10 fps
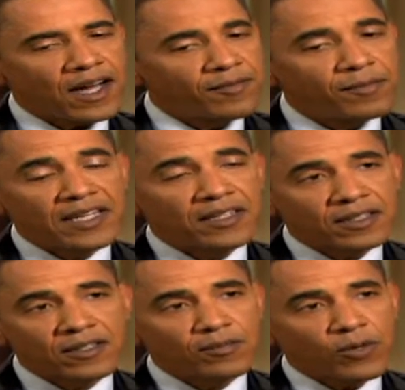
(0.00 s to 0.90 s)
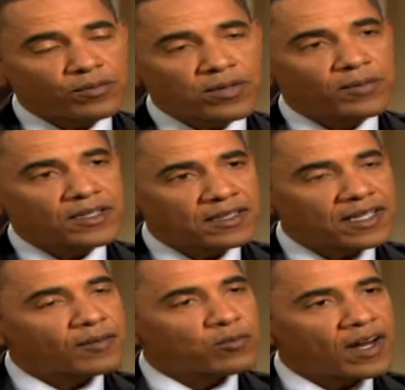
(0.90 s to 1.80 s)
I've made clear both
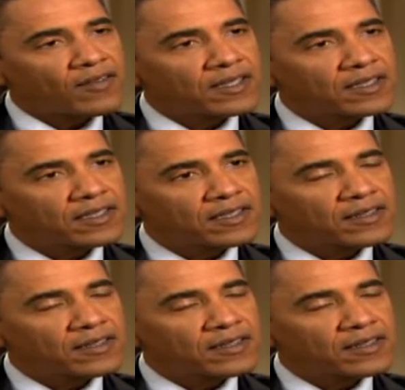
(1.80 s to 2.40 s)
publicly and privately